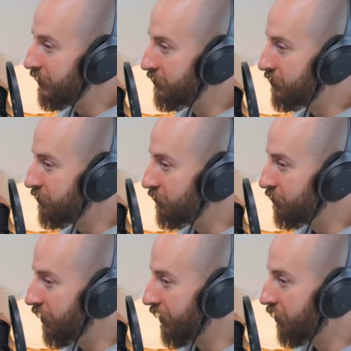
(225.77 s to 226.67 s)

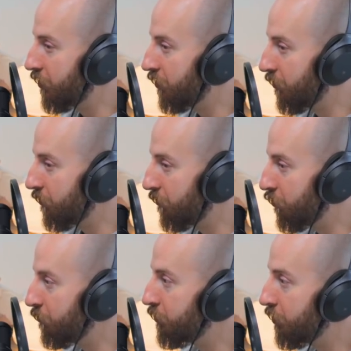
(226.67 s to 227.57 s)
into like her
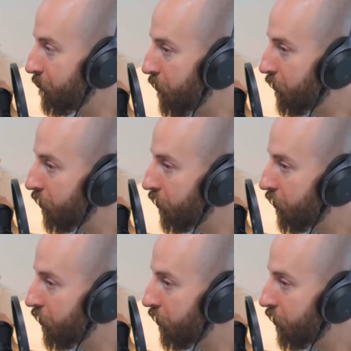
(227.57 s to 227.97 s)
room, both